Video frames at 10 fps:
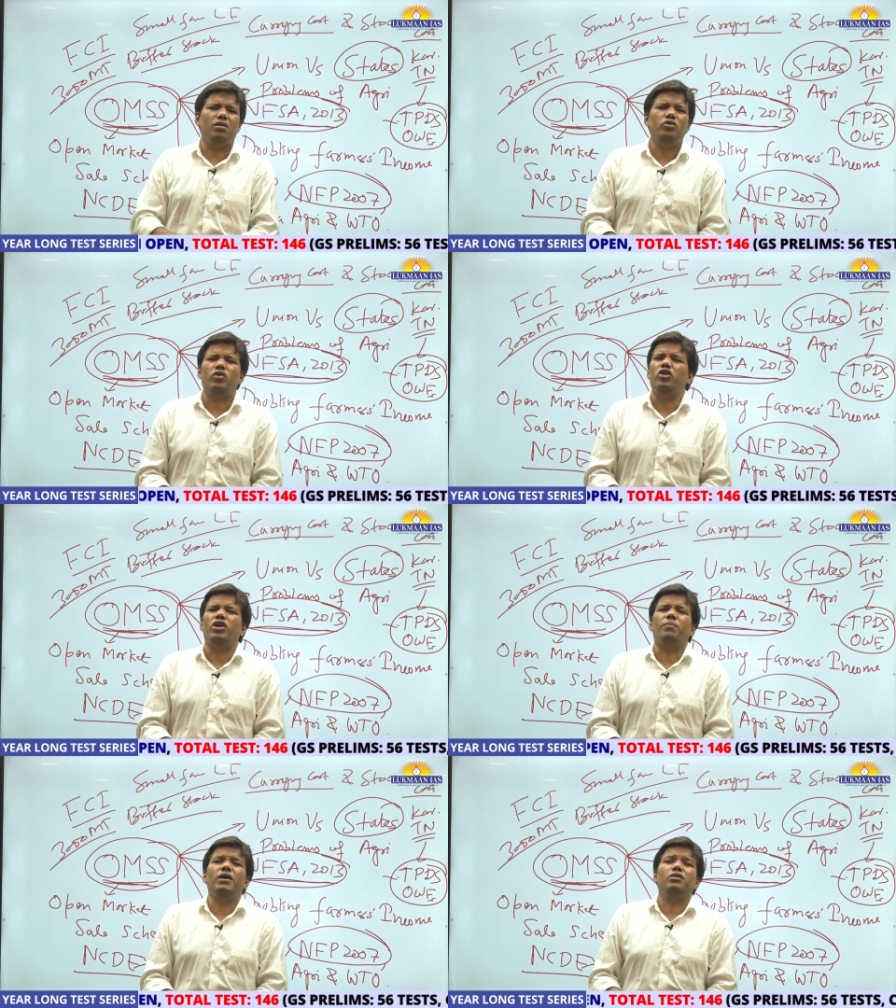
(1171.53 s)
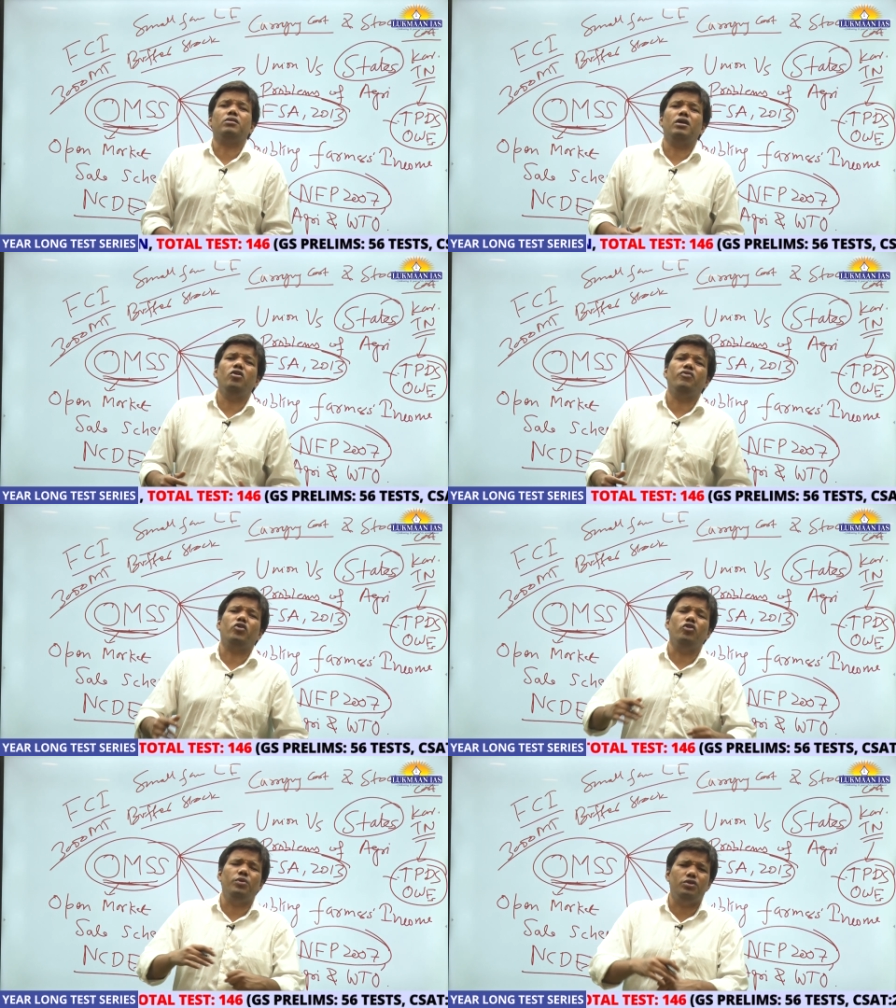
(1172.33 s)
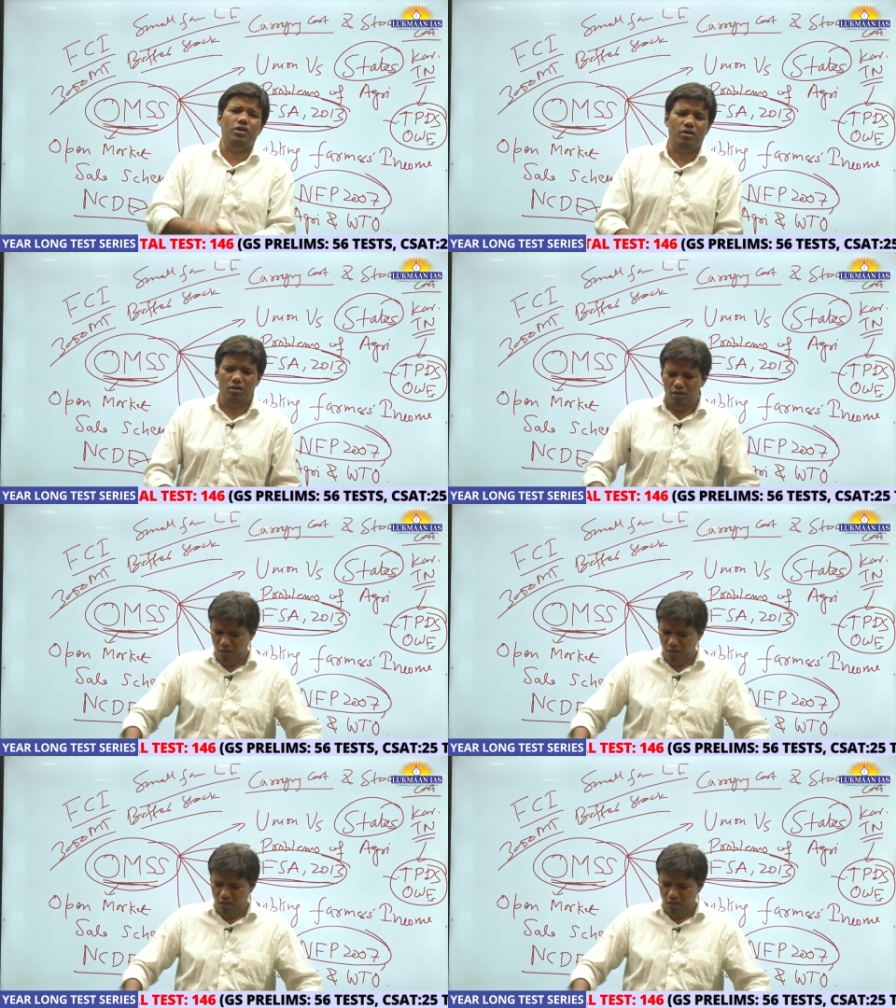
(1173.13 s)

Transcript: you cannot apply a scale of economies there